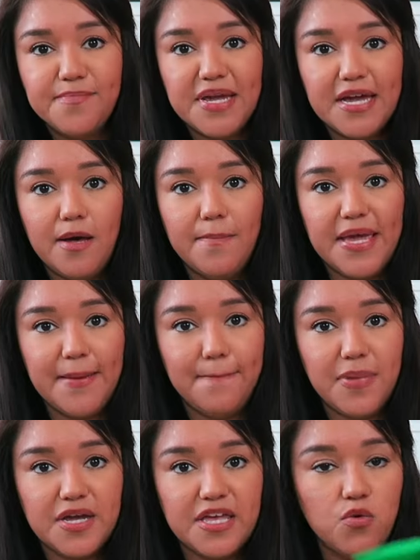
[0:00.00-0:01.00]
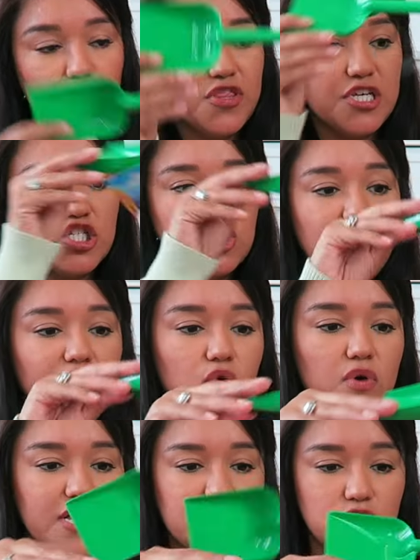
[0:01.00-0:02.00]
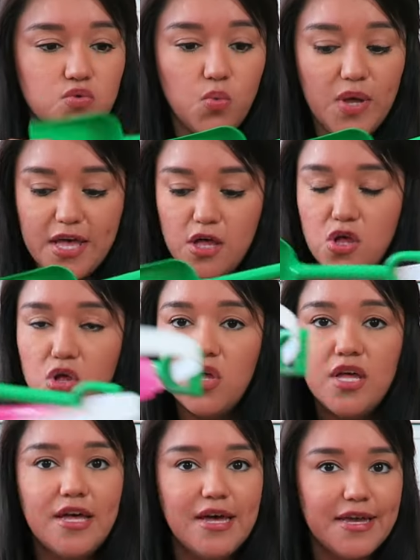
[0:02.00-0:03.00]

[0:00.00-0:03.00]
and pick up a bucket with a shovel as well.